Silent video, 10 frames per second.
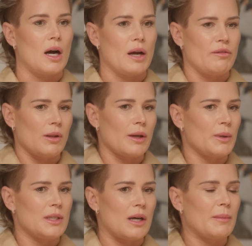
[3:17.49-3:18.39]
I felt like
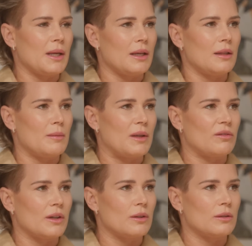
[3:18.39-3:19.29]
we dominated the
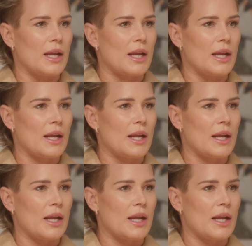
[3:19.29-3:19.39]
midfield